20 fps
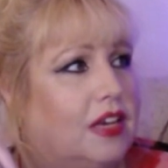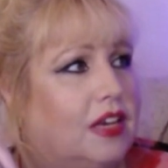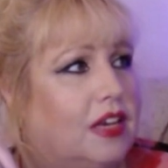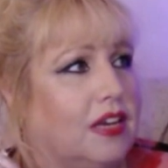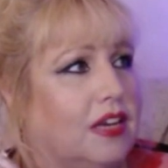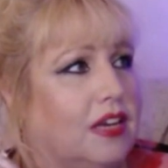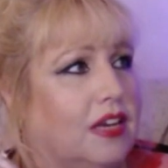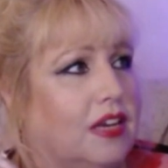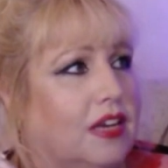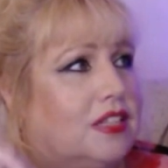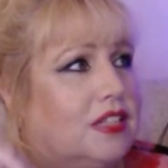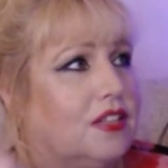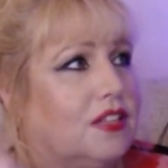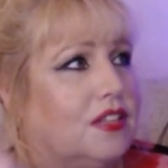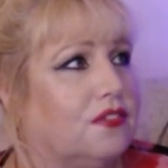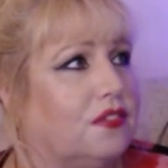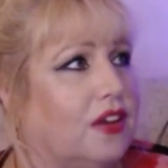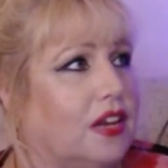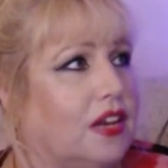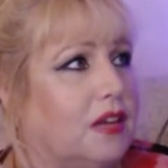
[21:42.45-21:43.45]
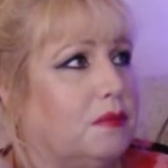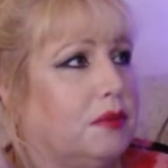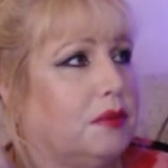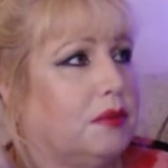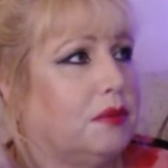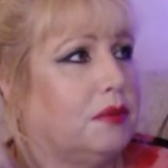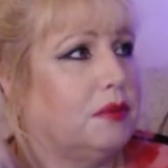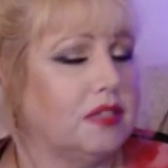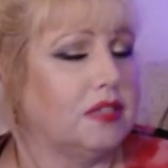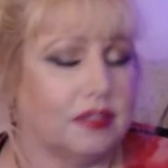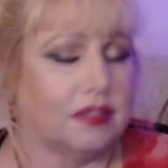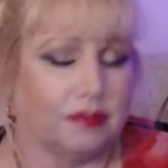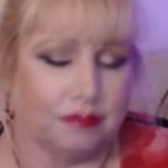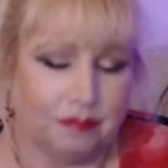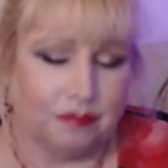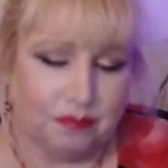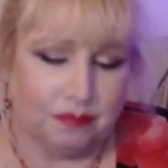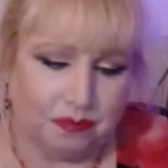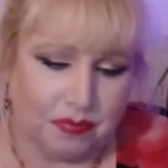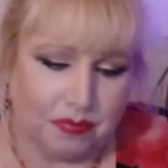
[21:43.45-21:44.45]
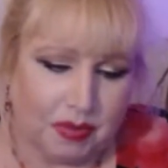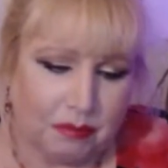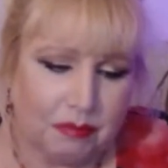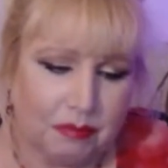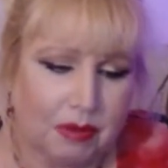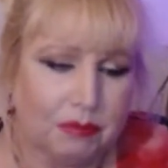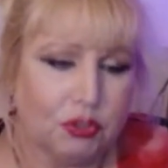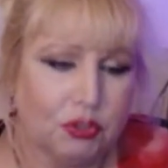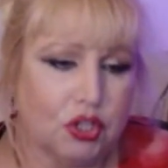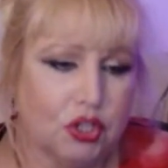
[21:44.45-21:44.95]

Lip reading: Now, this is funny because Mum's